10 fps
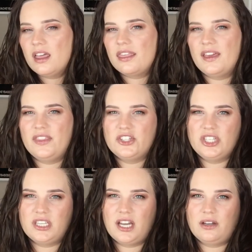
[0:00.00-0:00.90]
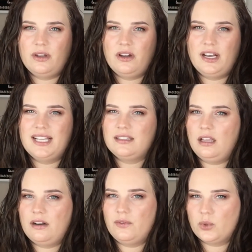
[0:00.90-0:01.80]
thing that she's got going on has a
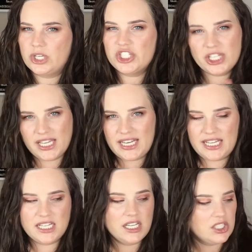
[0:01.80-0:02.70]
lot of orange in it.